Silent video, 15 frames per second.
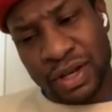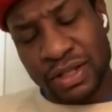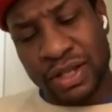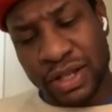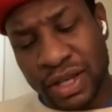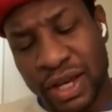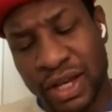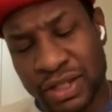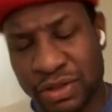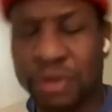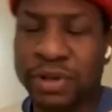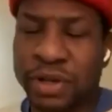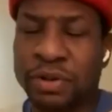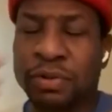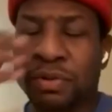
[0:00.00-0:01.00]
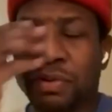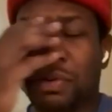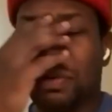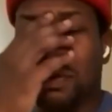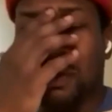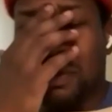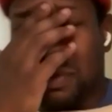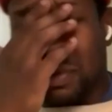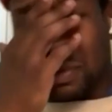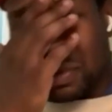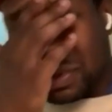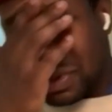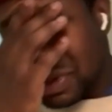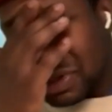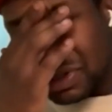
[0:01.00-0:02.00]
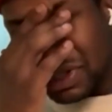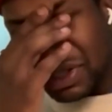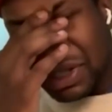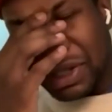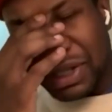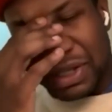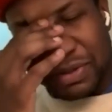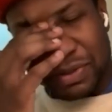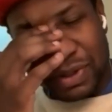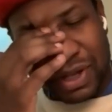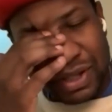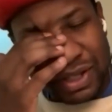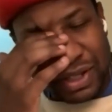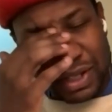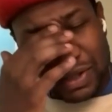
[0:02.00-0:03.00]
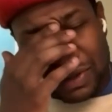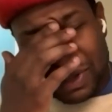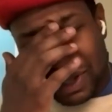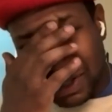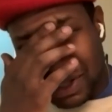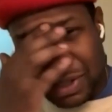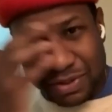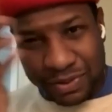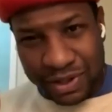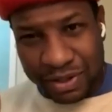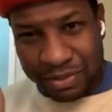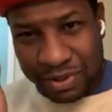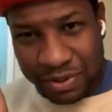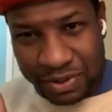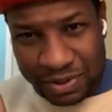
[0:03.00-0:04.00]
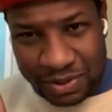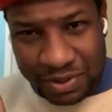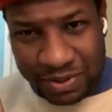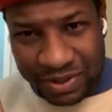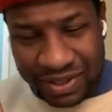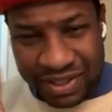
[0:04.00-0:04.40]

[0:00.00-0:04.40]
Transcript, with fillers: He said, "Yes." Okay, cool, cool, cool, cool. Cause I think that's what I think that's I think that's the route I'm going to.